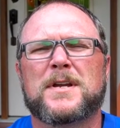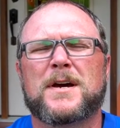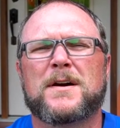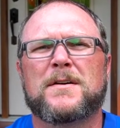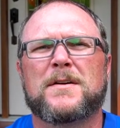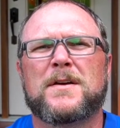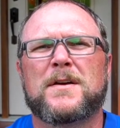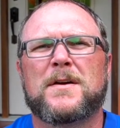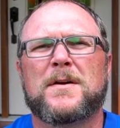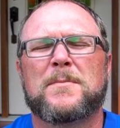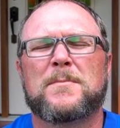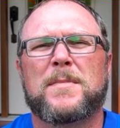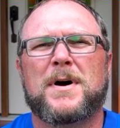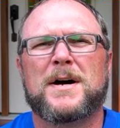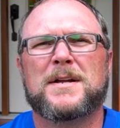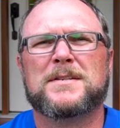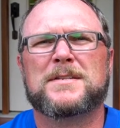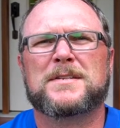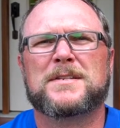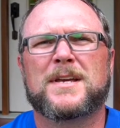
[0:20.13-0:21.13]
Now,
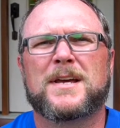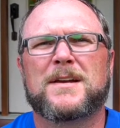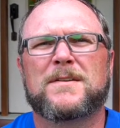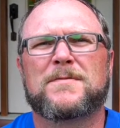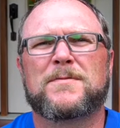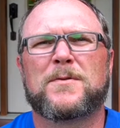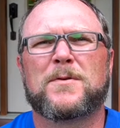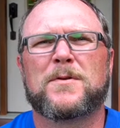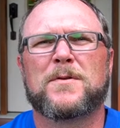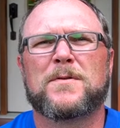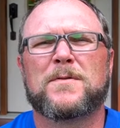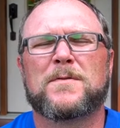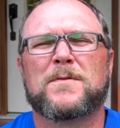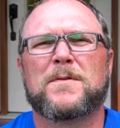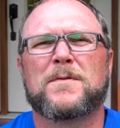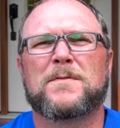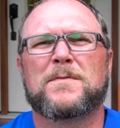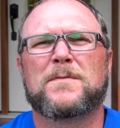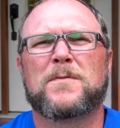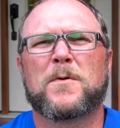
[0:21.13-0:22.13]
mine's set for
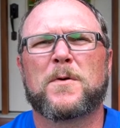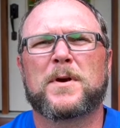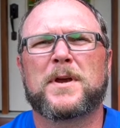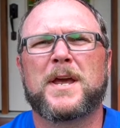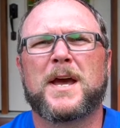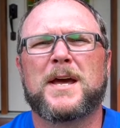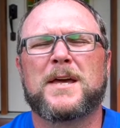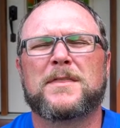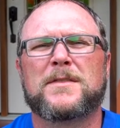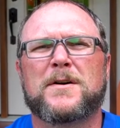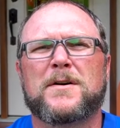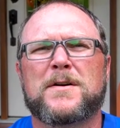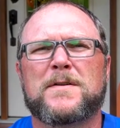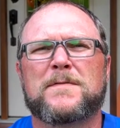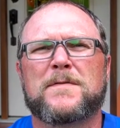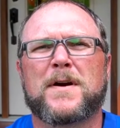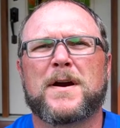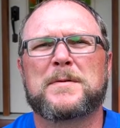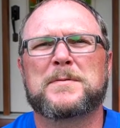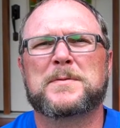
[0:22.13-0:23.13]
4K 30
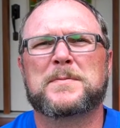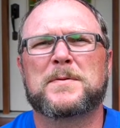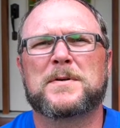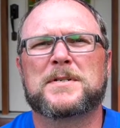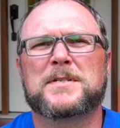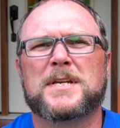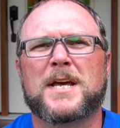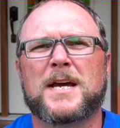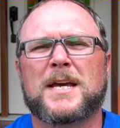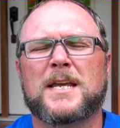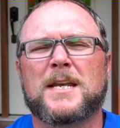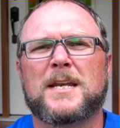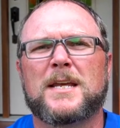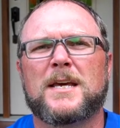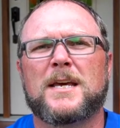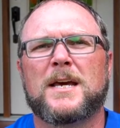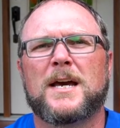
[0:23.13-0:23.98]
frames per second,